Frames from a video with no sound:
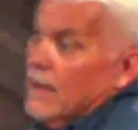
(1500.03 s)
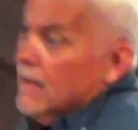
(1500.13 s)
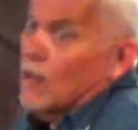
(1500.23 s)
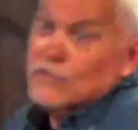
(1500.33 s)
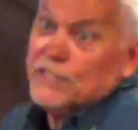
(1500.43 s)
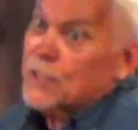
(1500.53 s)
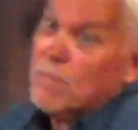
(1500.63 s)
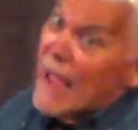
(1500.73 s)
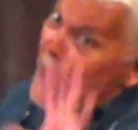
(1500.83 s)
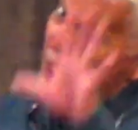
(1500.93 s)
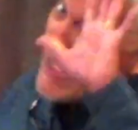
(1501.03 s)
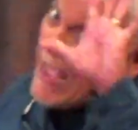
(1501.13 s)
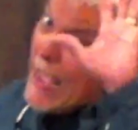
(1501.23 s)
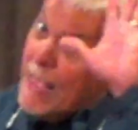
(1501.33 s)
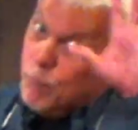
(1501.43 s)
Because it's a
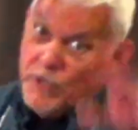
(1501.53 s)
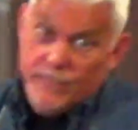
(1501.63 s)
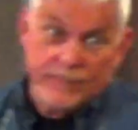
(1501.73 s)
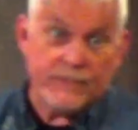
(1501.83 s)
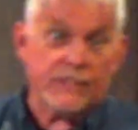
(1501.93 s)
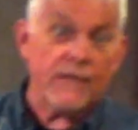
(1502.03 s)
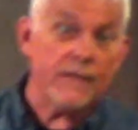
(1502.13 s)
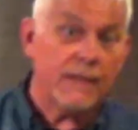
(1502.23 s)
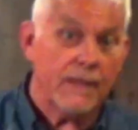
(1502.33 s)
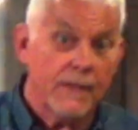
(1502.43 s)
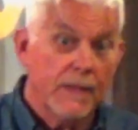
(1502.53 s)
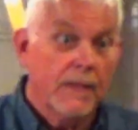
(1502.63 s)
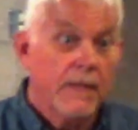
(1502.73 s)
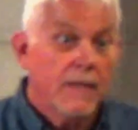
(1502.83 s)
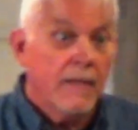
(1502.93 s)
bad witness.
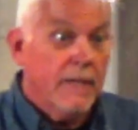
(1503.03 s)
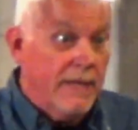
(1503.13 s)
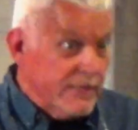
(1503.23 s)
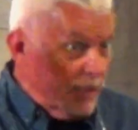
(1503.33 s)
And it's a